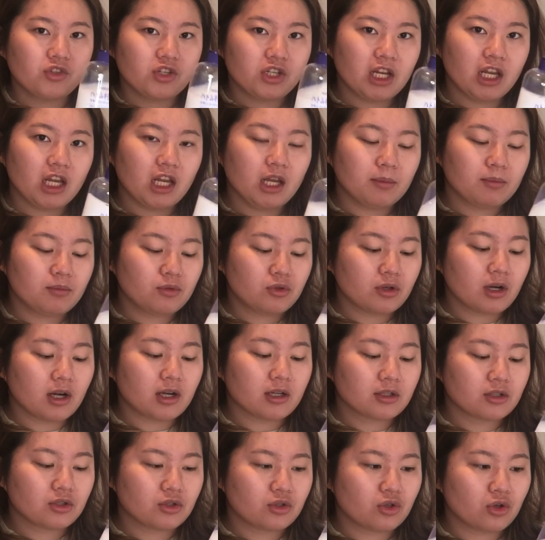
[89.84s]
cheap
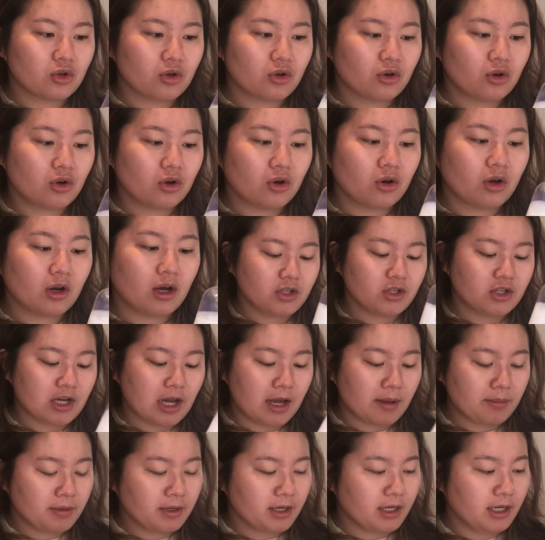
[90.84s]
drugstore
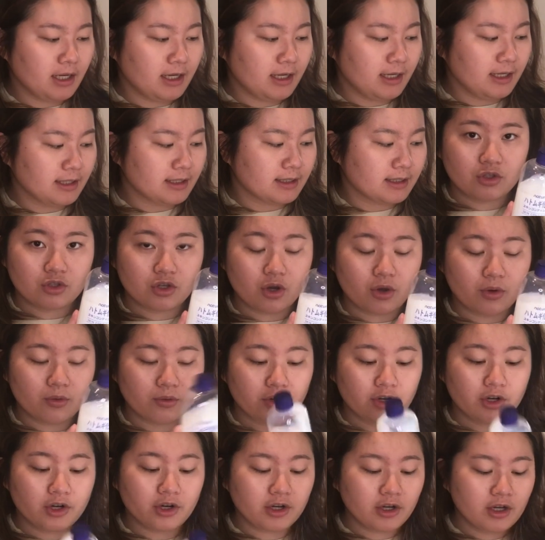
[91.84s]
Japanese
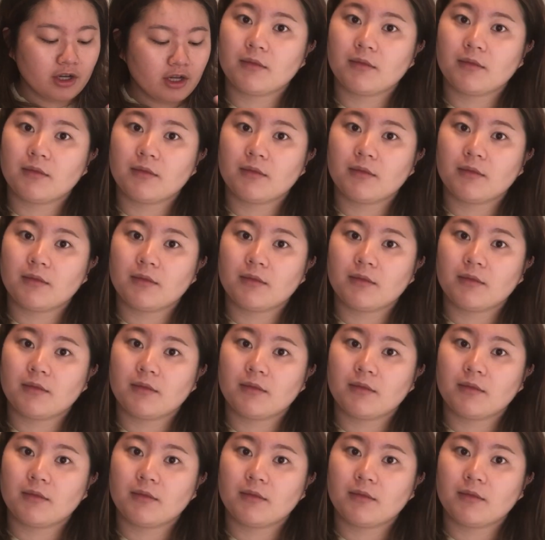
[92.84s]
toner.